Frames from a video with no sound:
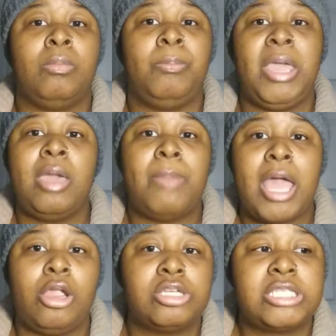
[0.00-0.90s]
being
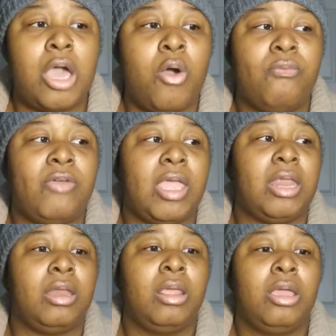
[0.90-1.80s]
by yourself
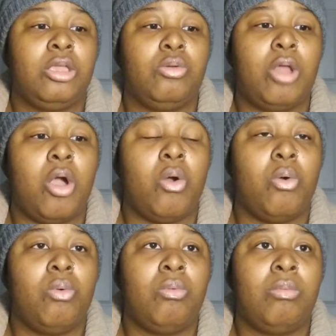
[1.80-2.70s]
and, you
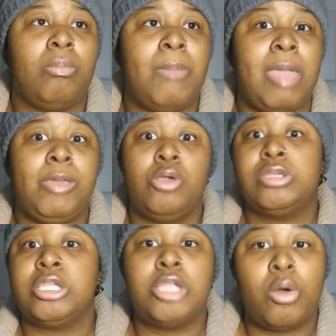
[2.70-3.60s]
know, maybe
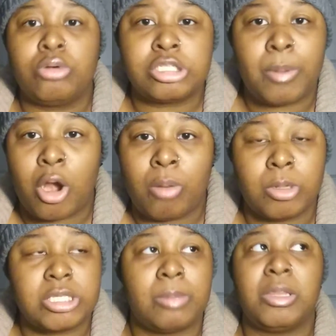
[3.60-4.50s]
using donor sperm
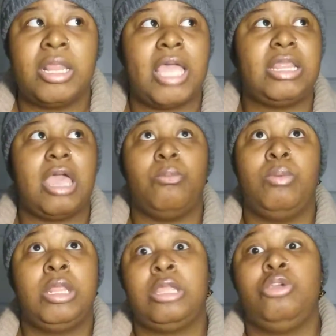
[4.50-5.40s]
or something like that.
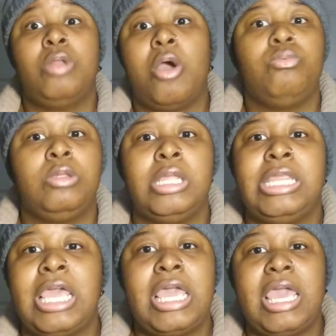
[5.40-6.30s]
You know,
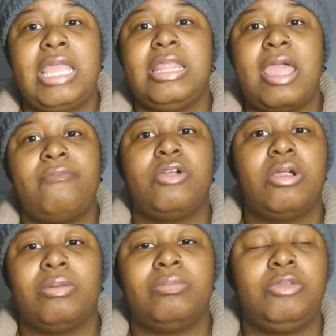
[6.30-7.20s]
it
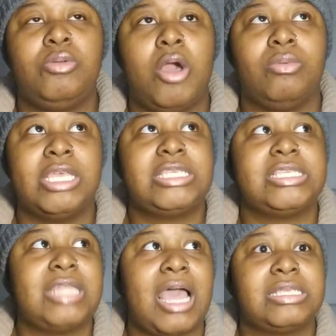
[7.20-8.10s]
never, you know, this
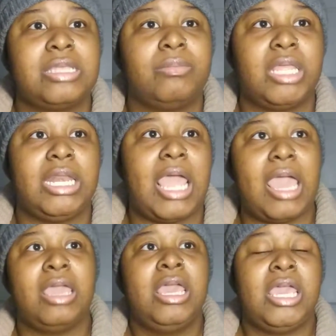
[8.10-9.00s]
is not something
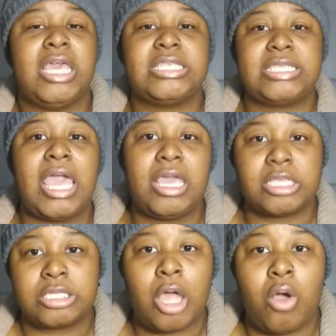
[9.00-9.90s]
that is set in
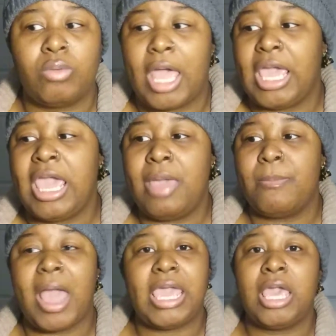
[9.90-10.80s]
stone. Like,
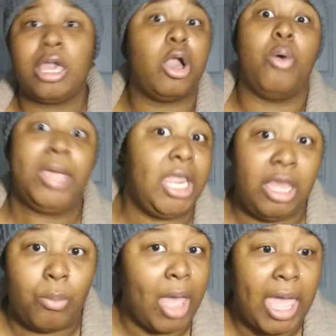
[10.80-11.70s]
it could go
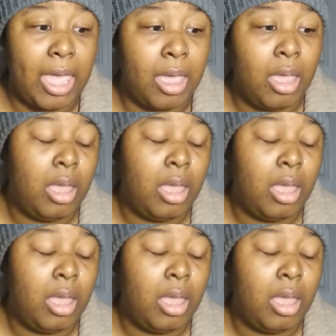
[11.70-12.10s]
any way.